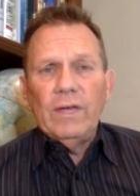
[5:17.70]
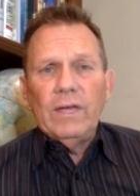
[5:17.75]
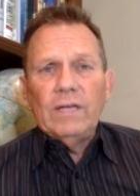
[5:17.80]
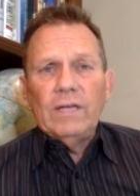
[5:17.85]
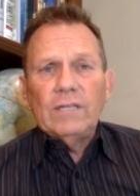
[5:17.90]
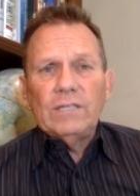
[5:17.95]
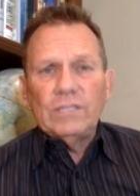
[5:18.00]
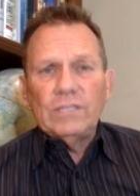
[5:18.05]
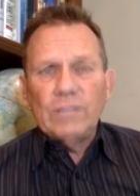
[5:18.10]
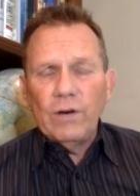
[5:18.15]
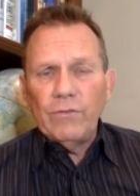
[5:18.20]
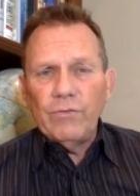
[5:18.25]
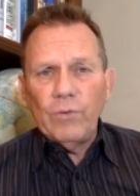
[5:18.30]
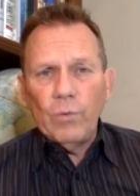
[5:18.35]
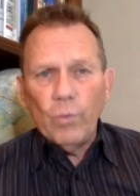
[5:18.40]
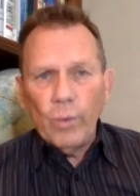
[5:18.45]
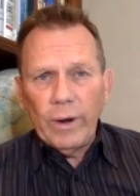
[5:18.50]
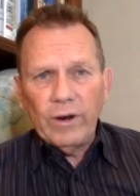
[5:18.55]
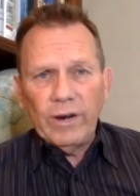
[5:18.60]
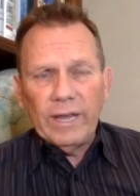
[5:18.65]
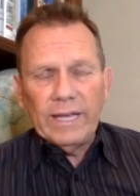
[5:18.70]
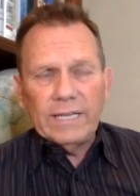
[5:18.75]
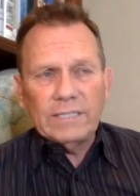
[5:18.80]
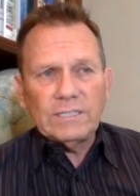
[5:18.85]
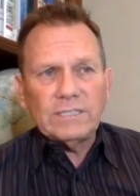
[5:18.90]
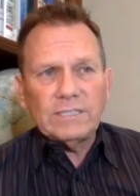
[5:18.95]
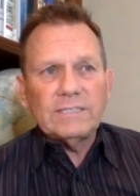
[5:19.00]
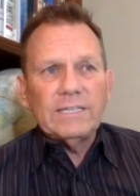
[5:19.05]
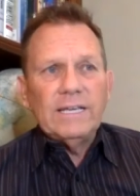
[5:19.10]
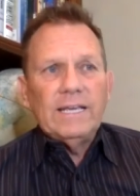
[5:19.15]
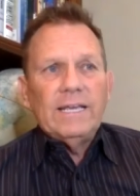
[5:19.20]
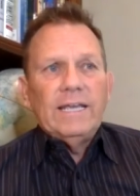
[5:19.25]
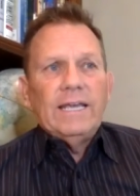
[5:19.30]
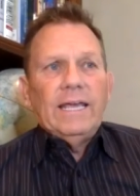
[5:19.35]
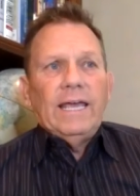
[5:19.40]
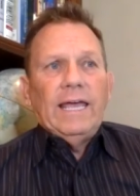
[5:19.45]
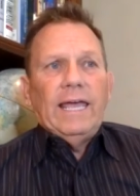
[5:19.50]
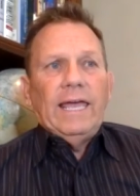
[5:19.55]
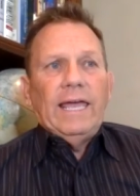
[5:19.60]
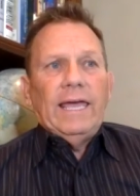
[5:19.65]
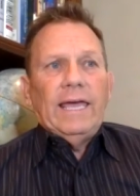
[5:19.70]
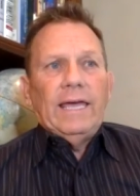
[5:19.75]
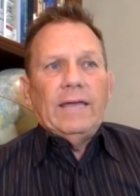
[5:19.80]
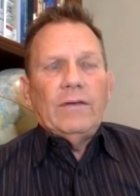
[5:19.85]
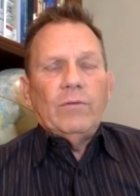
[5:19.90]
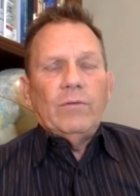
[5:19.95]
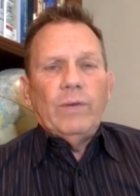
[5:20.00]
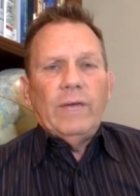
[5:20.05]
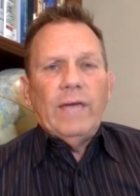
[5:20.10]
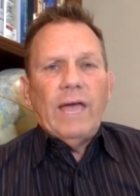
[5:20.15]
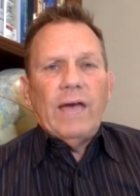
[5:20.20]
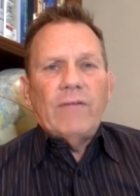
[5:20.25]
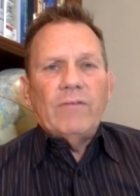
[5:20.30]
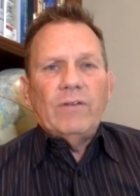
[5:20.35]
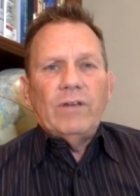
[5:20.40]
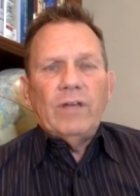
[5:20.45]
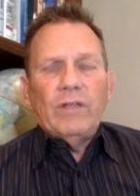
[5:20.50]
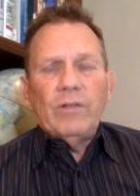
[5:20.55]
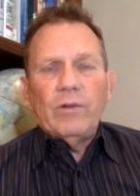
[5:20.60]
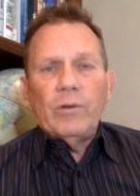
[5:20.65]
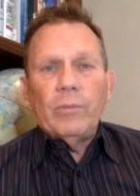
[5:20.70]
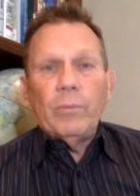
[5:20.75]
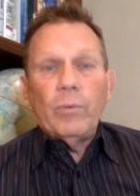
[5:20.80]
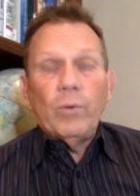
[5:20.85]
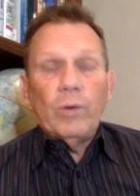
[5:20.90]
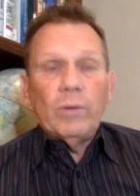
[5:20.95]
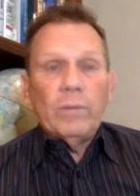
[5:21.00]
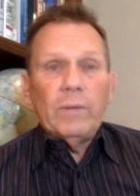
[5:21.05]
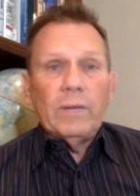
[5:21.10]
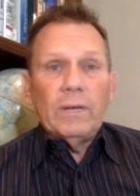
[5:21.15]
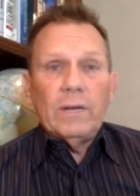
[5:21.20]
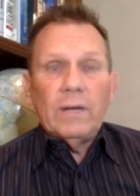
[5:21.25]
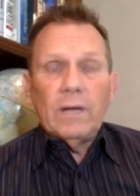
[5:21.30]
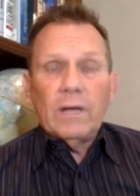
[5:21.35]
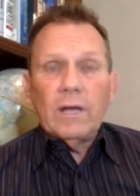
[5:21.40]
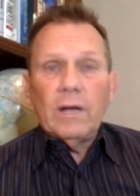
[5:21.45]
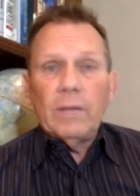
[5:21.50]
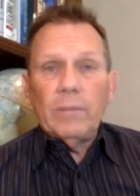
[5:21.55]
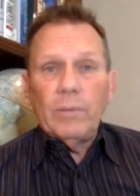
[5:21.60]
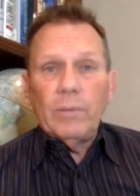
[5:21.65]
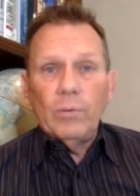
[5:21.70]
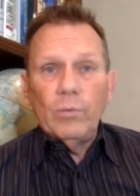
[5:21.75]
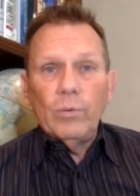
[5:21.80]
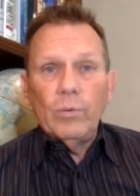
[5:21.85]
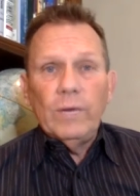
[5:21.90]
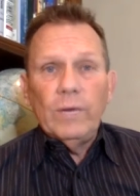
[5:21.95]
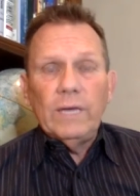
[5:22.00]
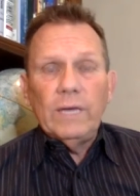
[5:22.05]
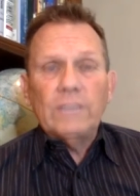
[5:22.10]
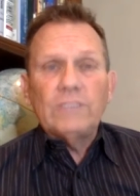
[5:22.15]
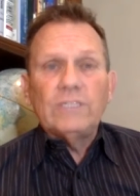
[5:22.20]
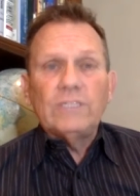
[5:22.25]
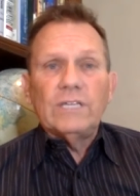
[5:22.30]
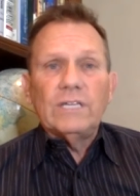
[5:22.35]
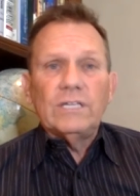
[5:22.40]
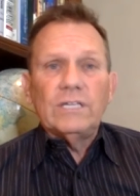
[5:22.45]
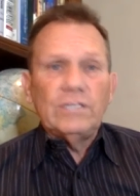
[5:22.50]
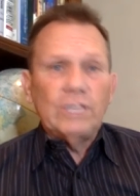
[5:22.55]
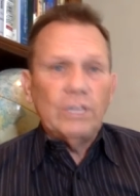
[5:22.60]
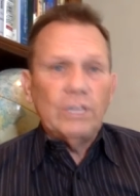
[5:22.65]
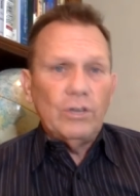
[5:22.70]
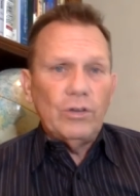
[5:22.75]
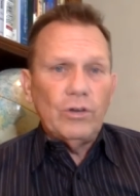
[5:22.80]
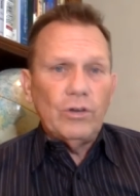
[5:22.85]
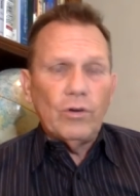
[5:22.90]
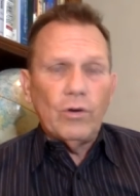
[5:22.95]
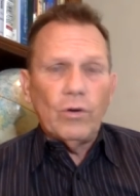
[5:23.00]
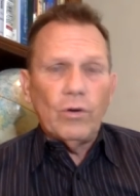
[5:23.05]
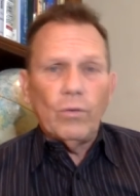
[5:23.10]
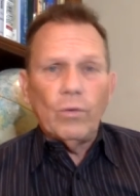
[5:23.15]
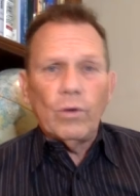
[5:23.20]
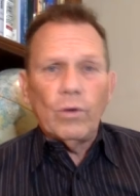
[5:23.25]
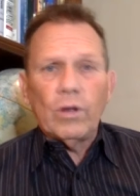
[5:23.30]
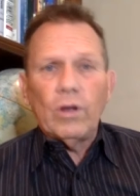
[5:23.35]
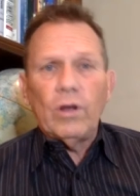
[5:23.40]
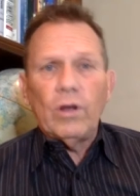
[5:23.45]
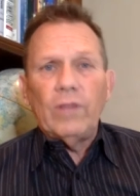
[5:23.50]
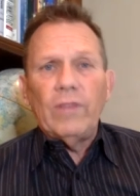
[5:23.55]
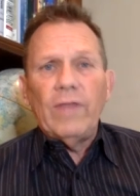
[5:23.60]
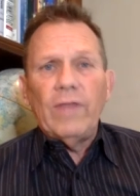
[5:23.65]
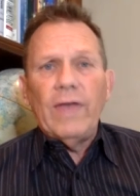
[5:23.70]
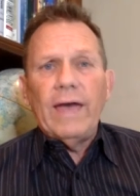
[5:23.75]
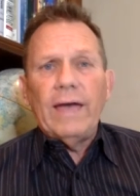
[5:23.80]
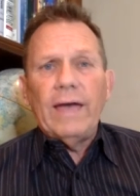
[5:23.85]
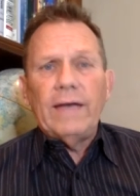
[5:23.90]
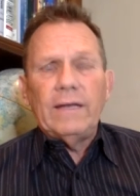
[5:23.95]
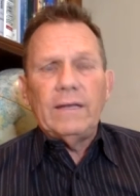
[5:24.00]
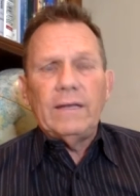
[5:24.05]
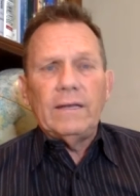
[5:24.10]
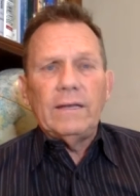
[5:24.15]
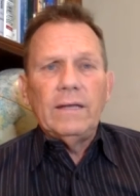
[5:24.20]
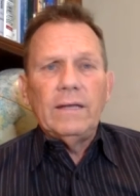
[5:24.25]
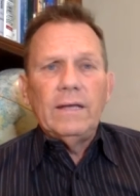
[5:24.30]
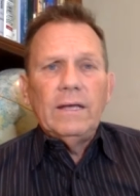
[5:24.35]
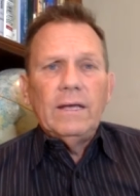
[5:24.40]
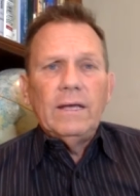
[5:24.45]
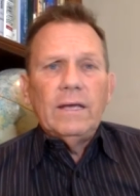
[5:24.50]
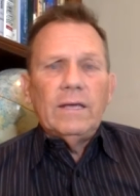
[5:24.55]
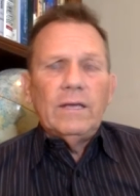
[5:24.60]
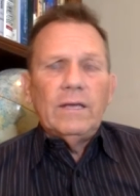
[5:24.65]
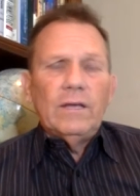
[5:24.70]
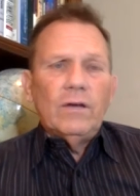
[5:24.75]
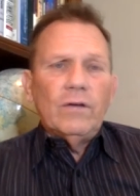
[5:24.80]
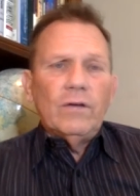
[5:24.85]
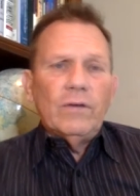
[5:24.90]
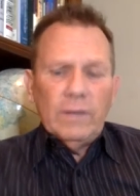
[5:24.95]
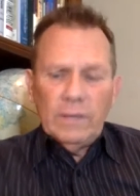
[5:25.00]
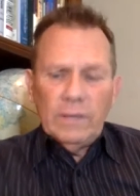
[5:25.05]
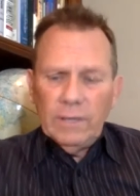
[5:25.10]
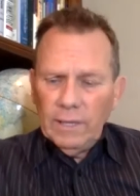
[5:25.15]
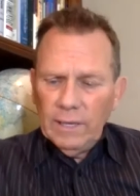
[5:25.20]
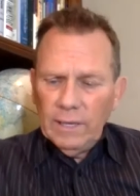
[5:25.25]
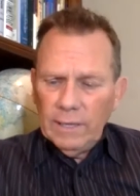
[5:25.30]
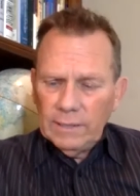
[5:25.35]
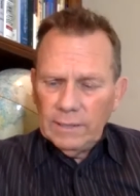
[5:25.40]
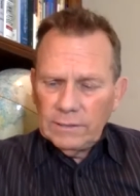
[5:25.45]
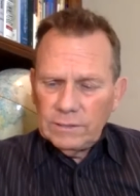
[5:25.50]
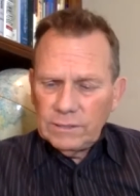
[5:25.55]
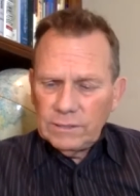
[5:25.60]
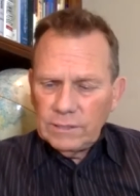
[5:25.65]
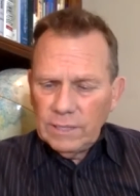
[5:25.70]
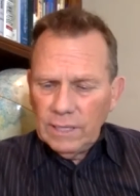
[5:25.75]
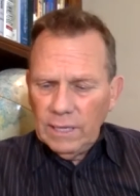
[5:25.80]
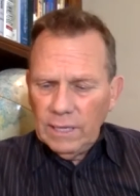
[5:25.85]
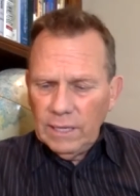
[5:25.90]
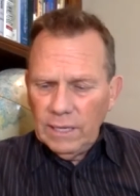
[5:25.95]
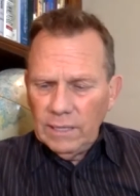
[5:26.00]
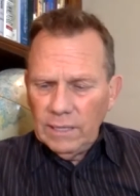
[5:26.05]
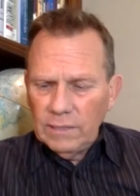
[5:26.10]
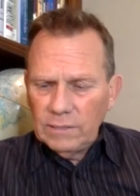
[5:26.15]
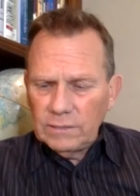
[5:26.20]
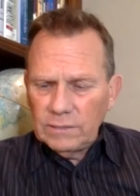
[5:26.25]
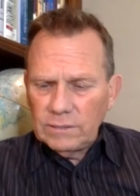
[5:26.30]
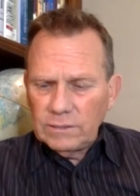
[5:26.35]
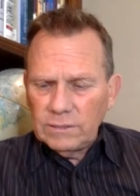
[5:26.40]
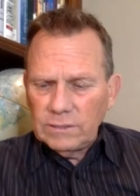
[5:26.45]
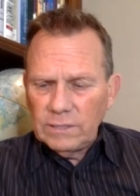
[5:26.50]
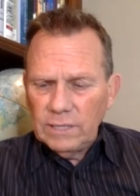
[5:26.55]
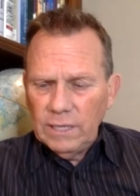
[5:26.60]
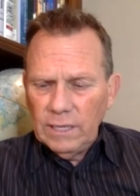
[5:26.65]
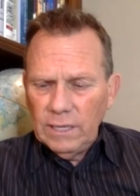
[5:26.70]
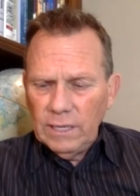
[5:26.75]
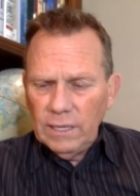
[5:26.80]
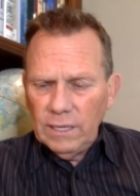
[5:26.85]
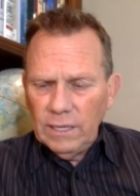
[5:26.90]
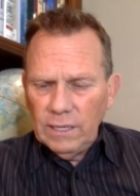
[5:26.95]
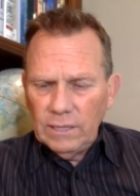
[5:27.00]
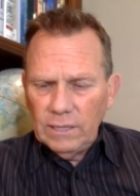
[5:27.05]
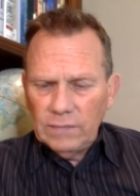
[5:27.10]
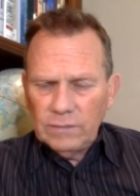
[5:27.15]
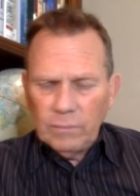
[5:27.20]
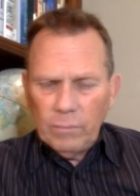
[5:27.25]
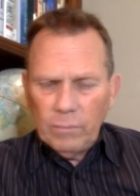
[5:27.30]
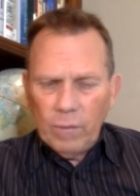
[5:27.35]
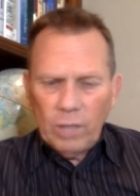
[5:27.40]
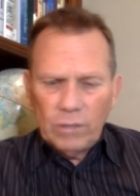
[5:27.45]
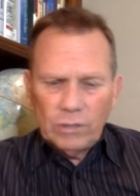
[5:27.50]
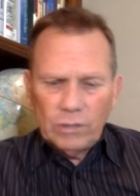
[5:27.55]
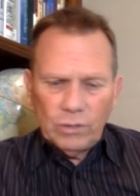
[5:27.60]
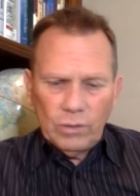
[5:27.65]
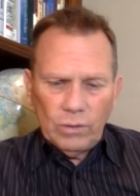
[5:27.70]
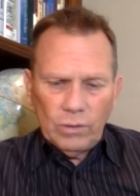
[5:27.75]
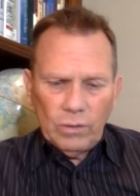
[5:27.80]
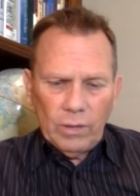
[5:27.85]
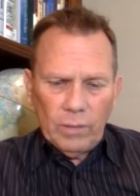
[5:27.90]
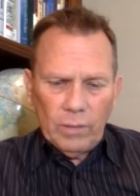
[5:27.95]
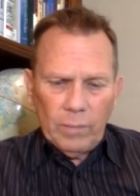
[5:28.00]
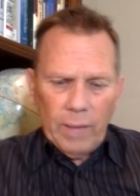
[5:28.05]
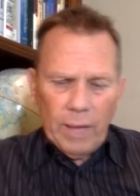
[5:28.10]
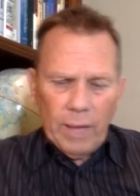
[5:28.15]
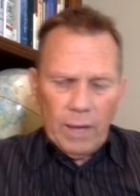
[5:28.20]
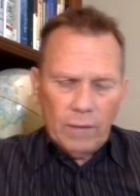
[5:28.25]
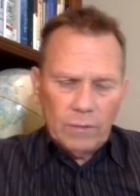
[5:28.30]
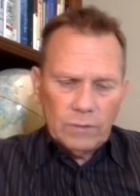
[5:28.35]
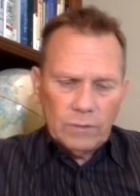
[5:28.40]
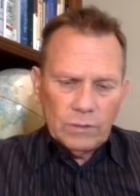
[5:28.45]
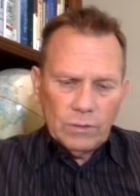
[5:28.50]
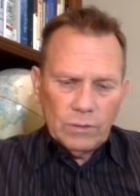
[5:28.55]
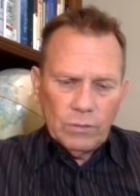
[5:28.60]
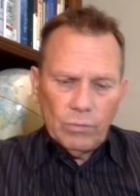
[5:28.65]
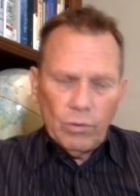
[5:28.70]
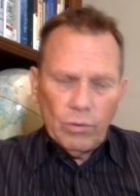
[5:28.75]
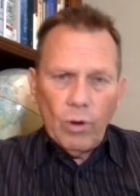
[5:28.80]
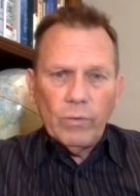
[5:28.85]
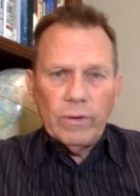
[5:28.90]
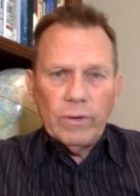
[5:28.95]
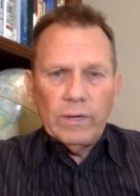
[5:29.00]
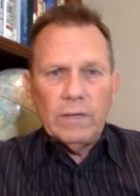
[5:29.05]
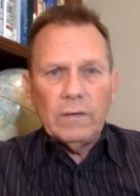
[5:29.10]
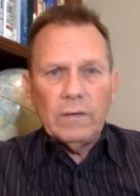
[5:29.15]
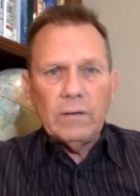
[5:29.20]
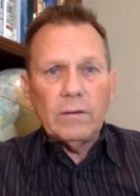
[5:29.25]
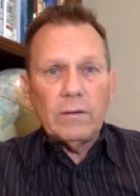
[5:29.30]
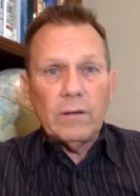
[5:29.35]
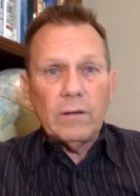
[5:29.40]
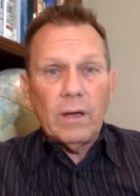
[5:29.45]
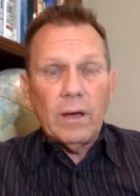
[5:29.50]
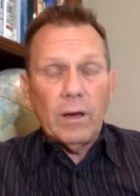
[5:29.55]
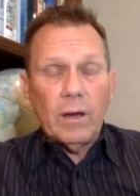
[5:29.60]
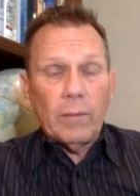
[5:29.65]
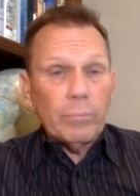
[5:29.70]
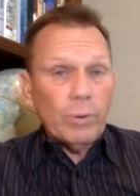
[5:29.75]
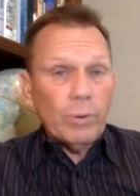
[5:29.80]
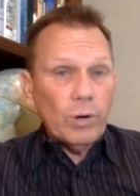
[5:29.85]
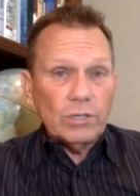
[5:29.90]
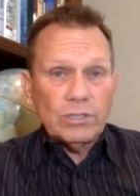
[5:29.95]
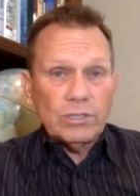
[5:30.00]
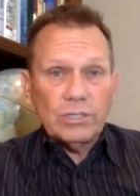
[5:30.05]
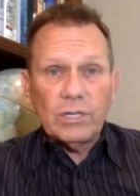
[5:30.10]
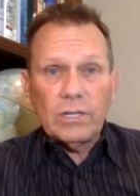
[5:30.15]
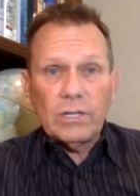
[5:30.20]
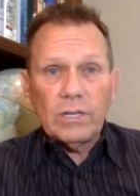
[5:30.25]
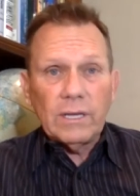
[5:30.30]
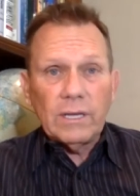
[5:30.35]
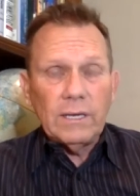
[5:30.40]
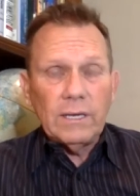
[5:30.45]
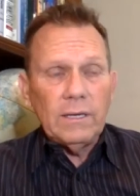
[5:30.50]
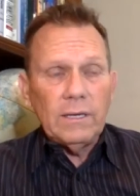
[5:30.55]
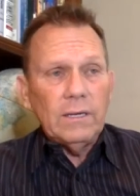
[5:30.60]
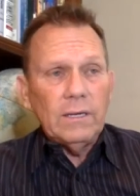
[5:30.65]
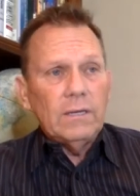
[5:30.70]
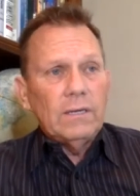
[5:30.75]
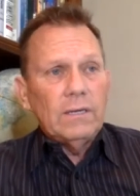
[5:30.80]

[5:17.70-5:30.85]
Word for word: self awareness and we have another appointment in a couple of weeks to continue to work on that and you know it, it it's it's a module about growing uh, personally